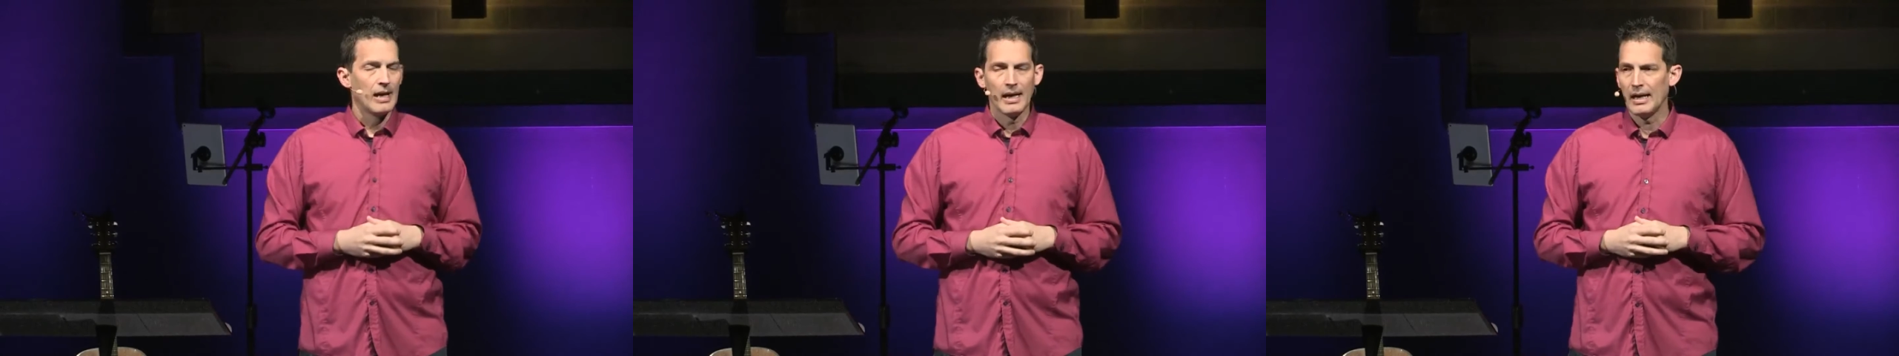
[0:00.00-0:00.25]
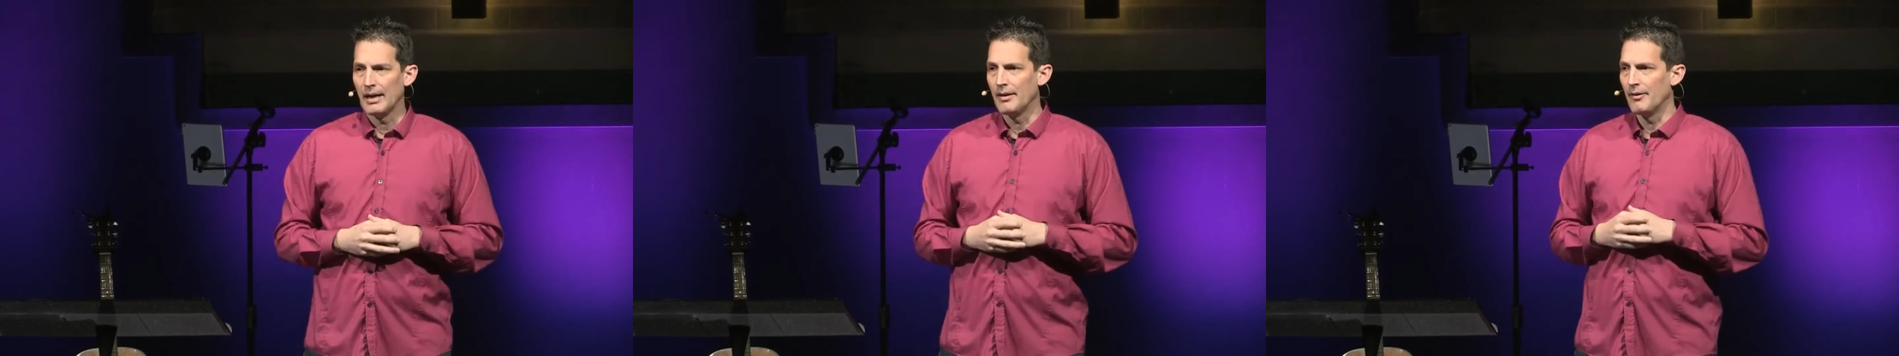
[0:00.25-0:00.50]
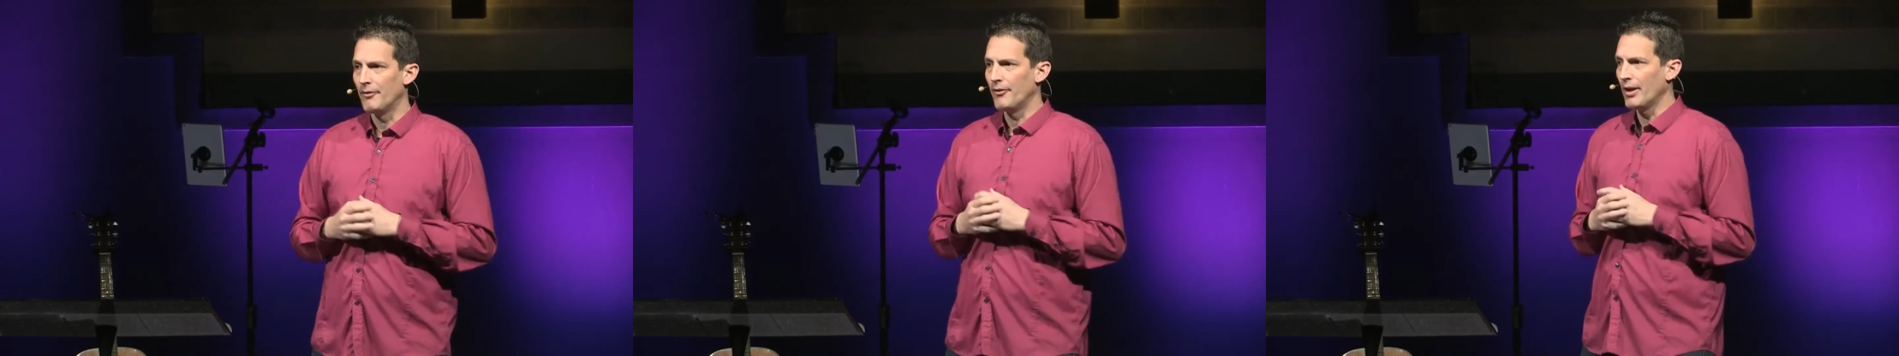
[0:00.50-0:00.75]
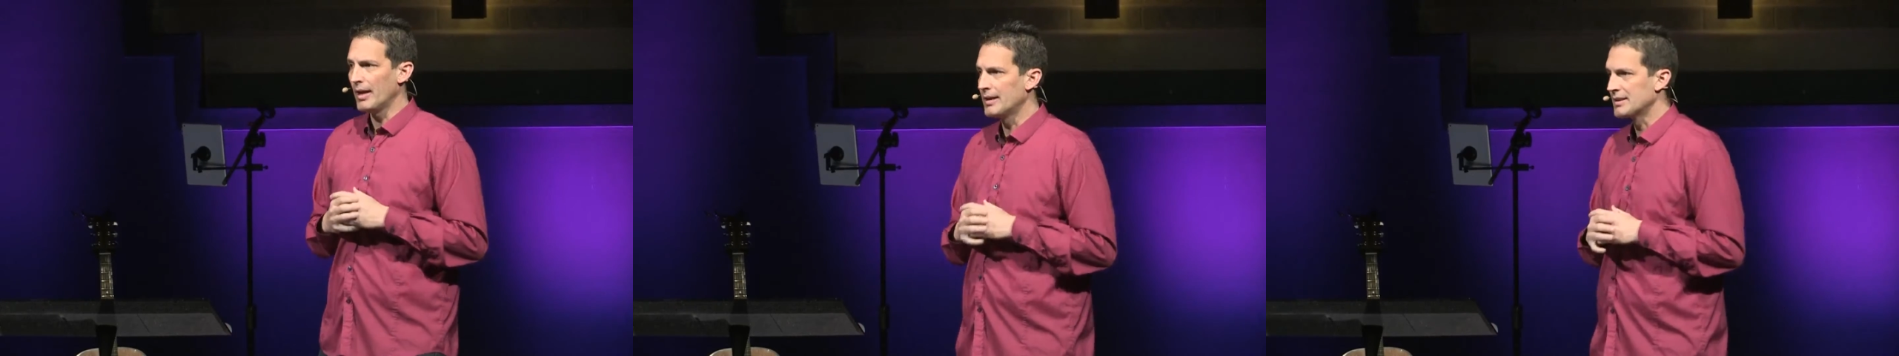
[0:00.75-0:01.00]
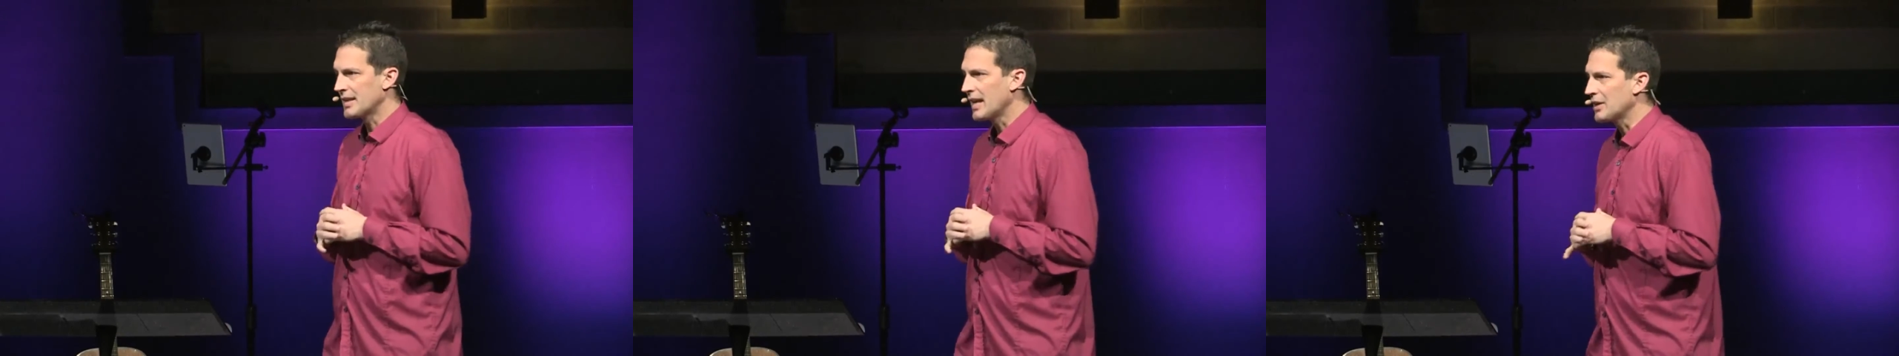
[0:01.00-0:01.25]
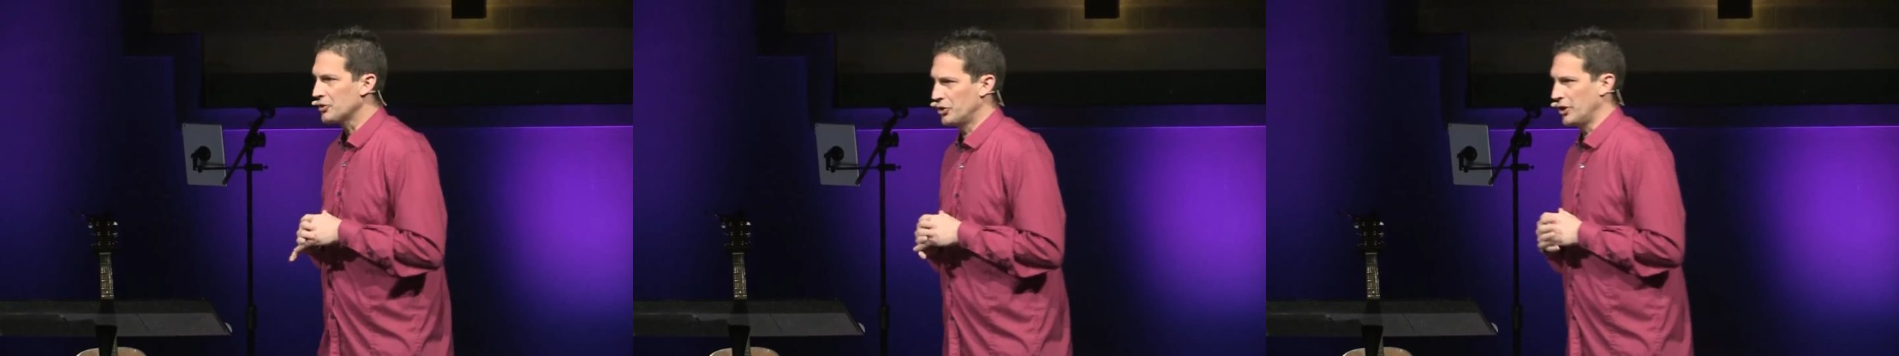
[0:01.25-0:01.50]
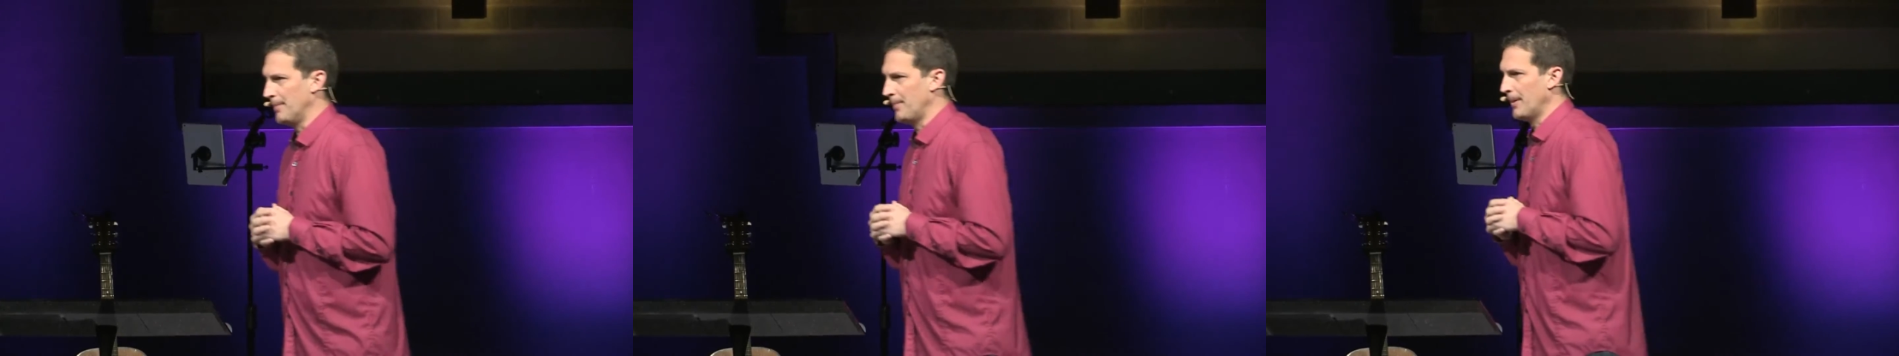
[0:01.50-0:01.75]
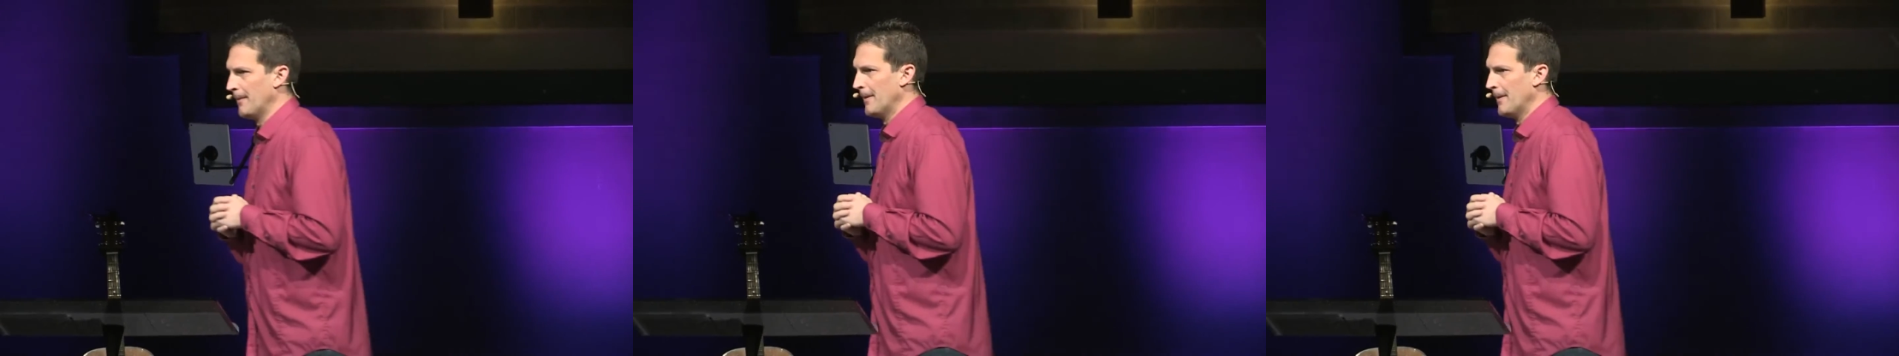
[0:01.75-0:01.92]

of his kingship.